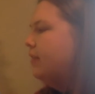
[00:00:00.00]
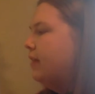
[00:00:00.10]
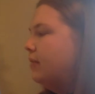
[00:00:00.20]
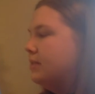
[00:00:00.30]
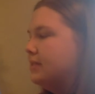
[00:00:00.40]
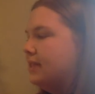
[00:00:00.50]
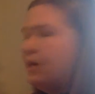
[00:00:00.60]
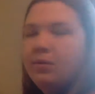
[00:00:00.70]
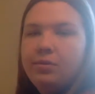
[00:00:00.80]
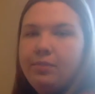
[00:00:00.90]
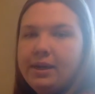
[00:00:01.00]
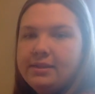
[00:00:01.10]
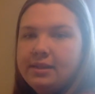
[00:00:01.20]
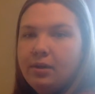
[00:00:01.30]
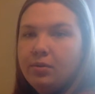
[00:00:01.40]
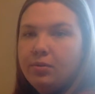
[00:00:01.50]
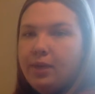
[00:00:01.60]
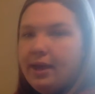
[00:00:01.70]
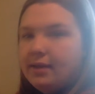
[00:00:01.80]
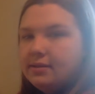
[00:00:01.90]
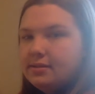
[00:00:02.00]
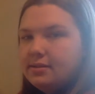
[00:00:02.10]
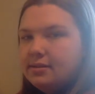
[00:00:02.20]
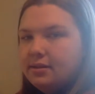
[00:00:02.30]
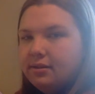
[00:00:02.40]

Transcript: that was south by southwest.